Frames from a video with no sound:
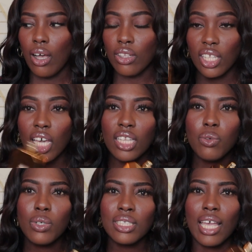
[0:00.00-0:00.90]
The other
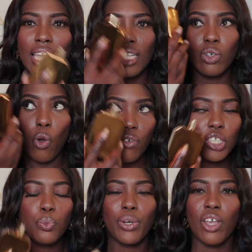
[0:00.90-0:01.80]
ones, I can
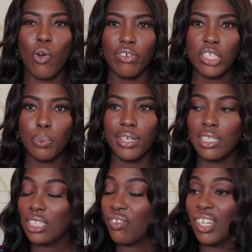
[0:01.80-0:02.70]
overspray.
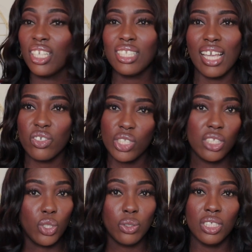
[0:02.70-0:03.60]
This fragrance, I actually
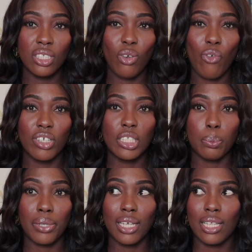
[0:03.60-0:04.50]
don't need to
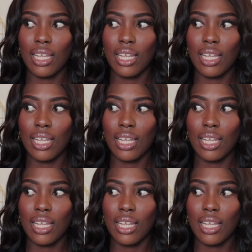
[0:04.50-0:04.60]
overspray.